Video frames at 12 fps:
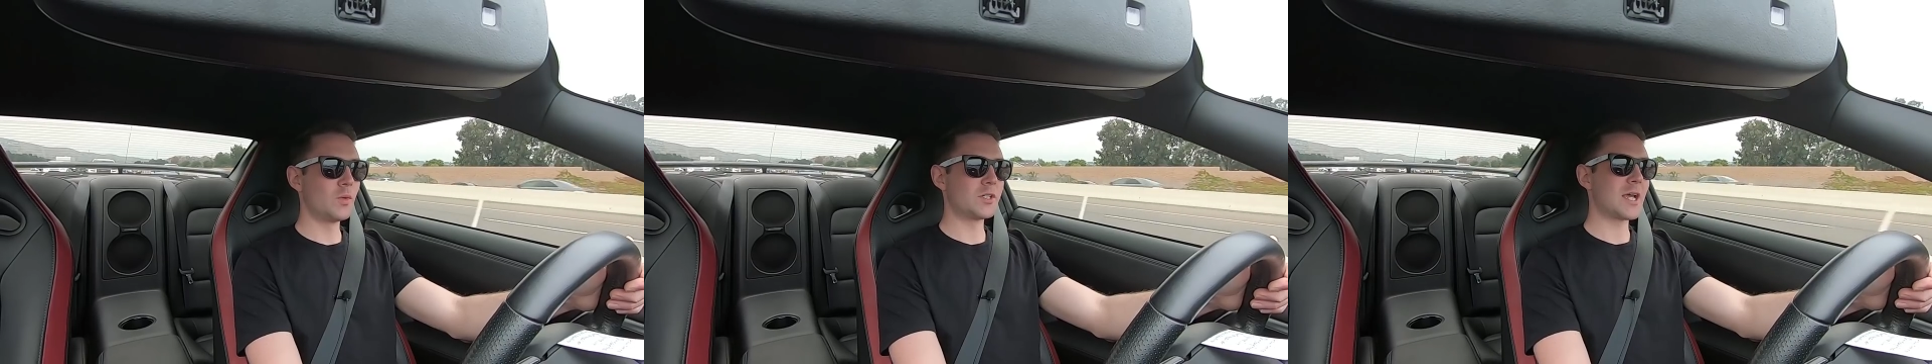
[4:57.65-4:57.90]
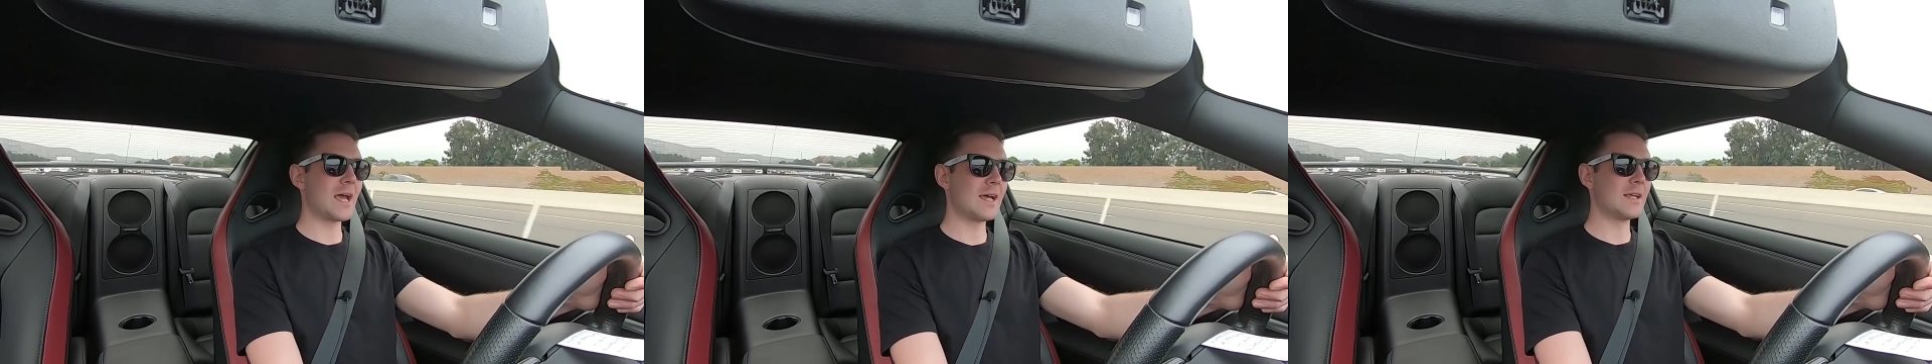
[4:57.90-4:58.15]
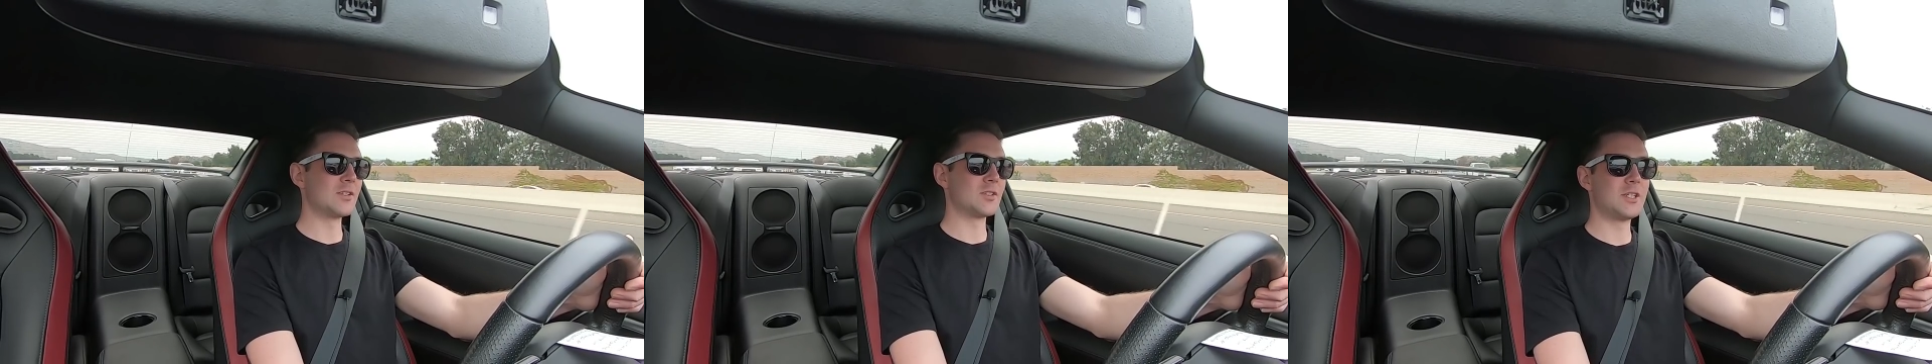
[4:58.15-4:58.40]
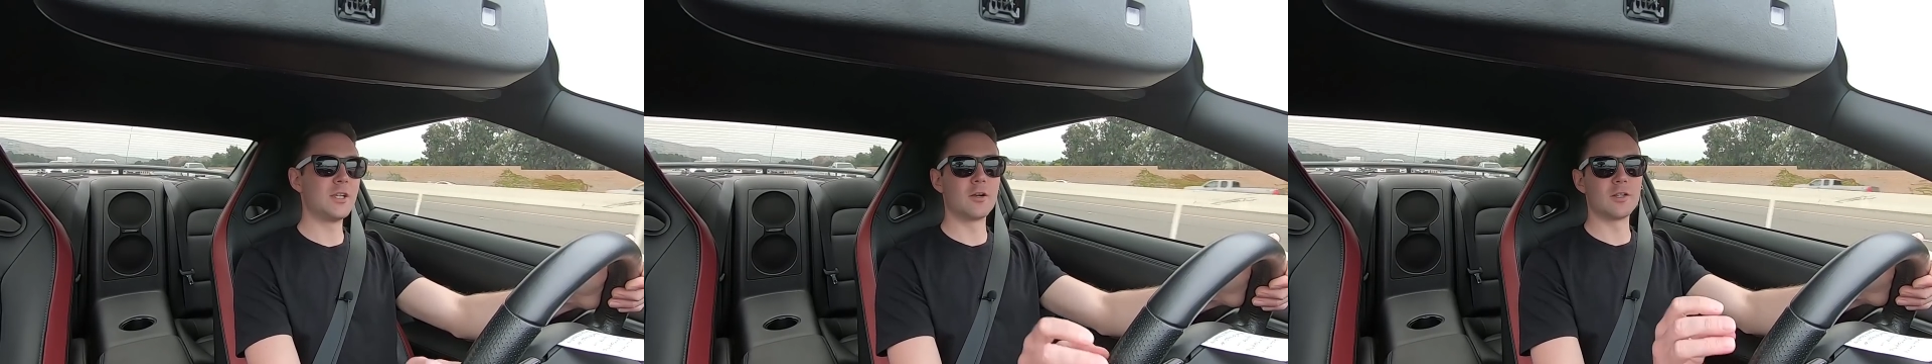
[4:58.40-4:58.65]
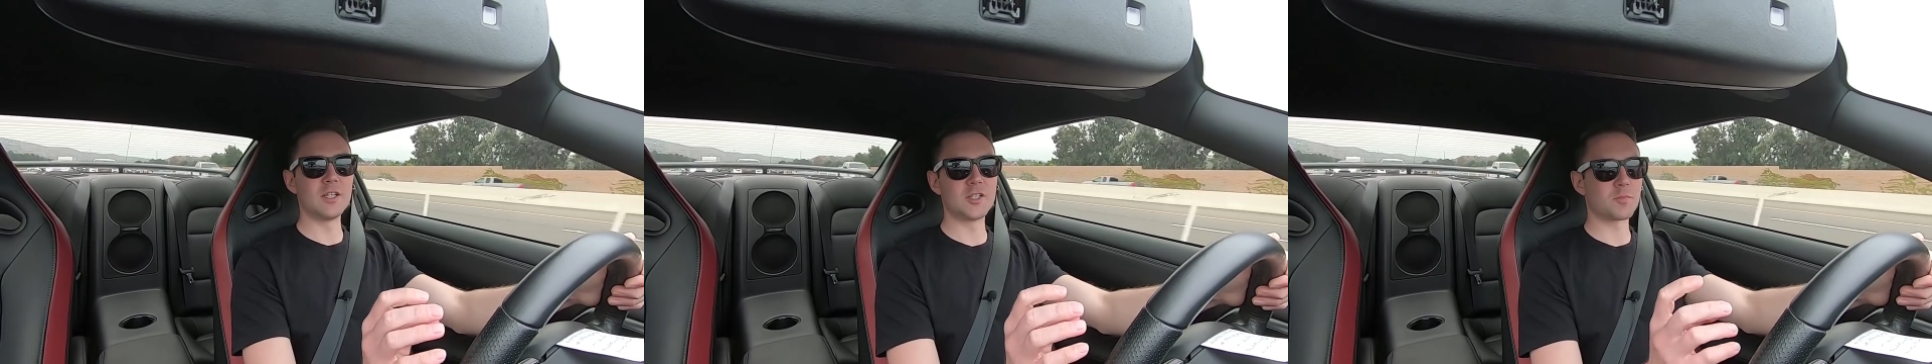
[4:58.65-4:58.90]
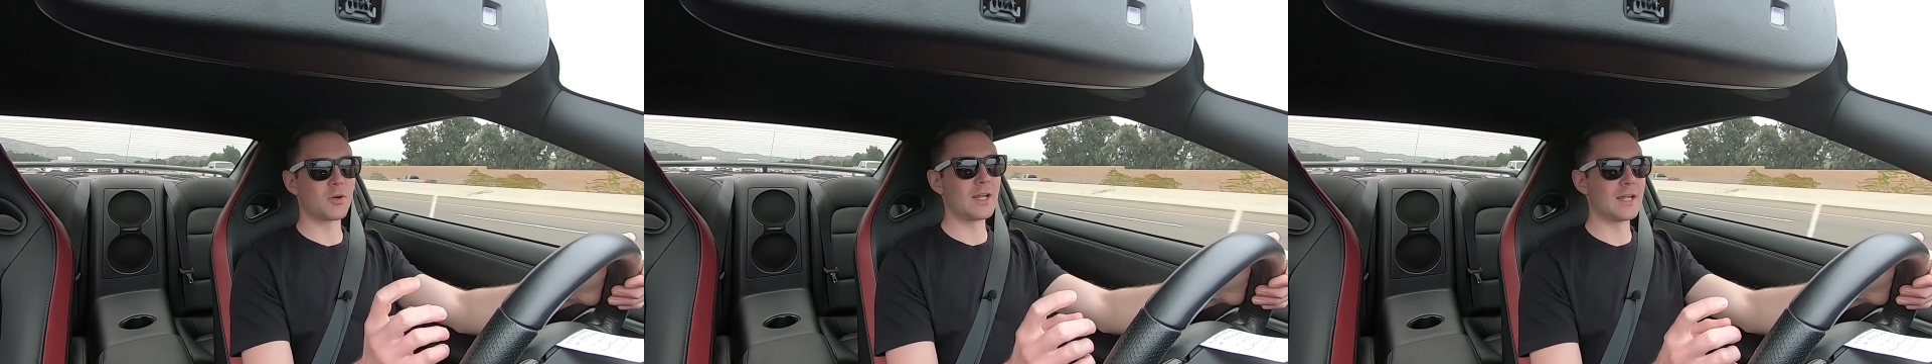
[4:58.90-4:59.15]
which has TRD
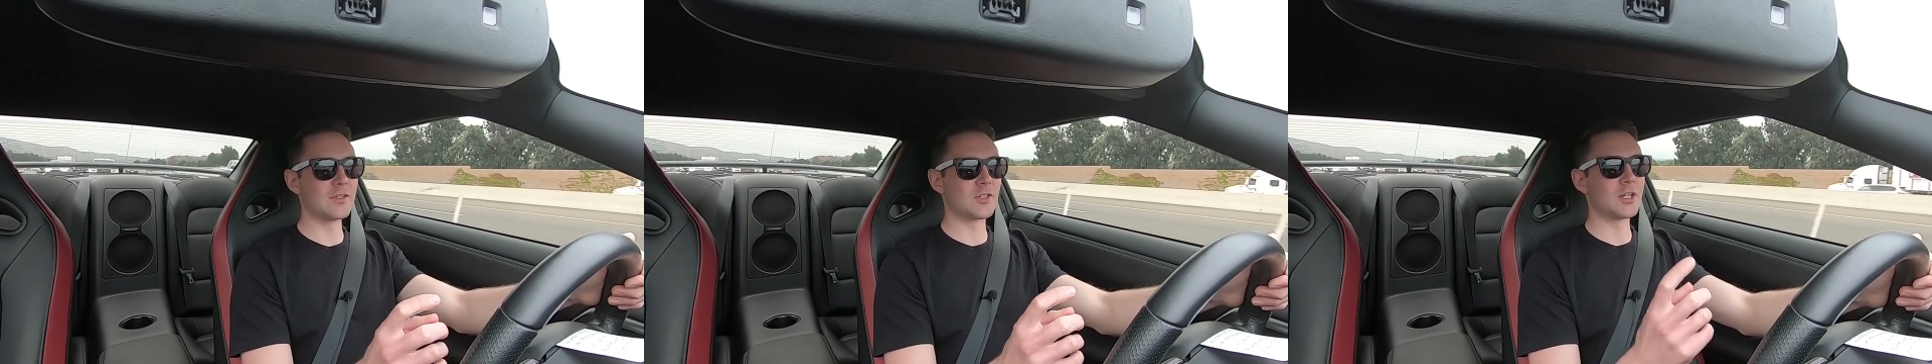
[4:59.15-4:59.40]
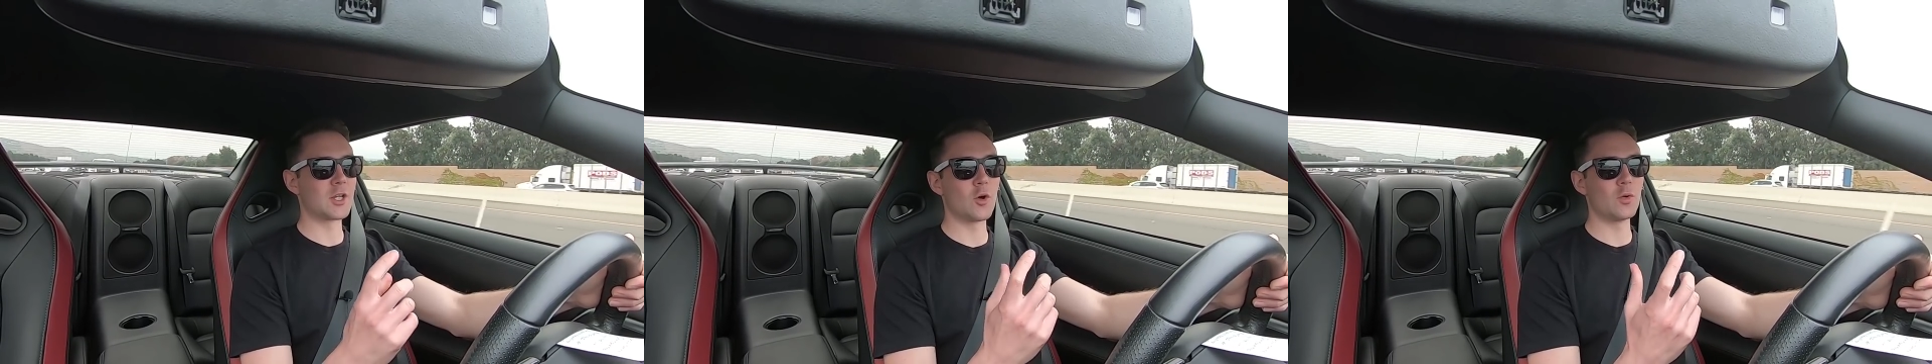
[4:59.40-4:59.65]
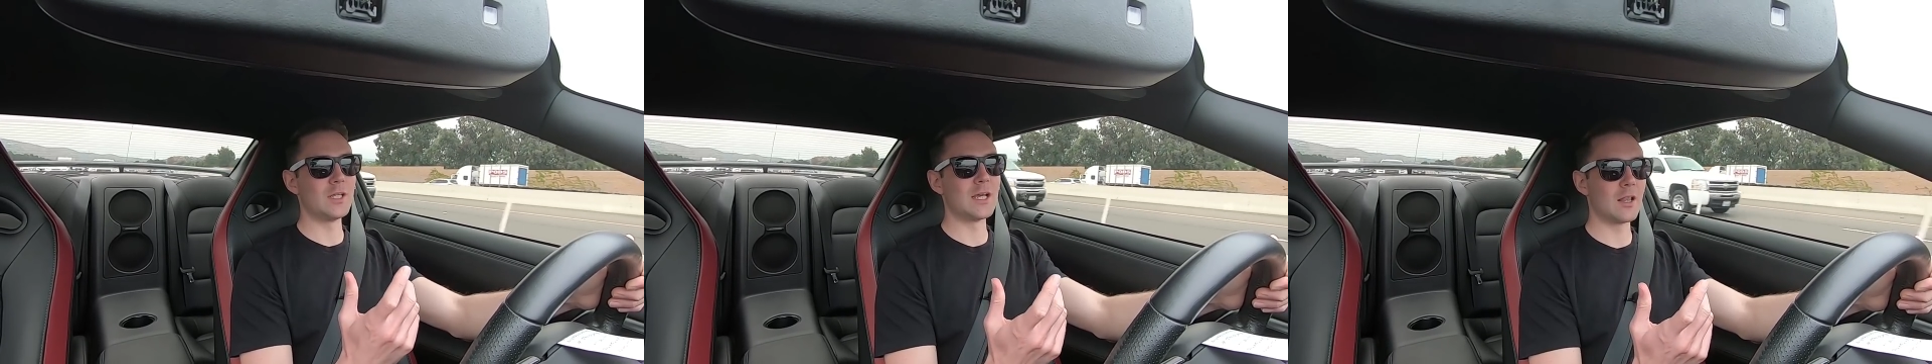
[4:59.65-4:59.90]
springs and Kony